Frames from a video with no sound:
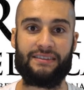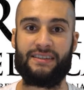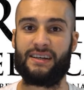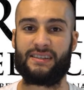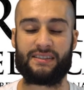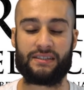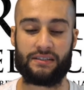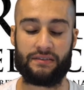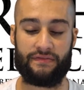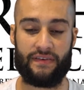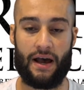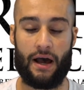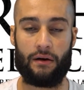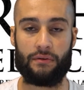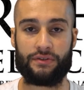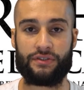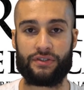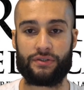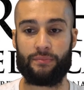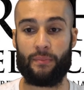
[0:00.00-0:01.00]
dozens of
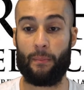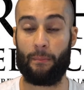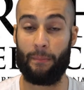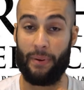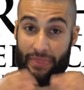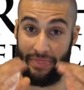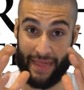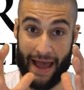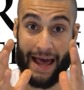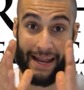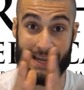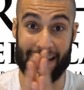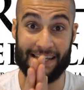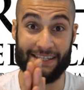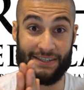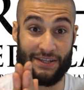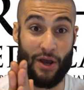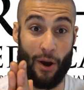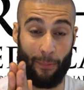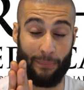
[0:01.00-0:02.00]
hours, but that
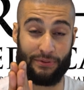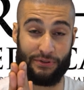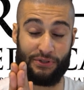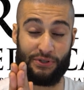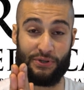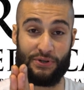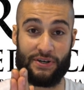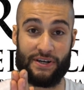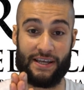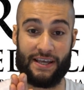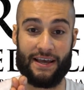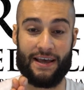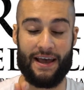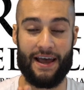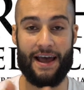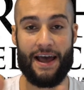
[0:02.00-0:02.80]
is the opportunity.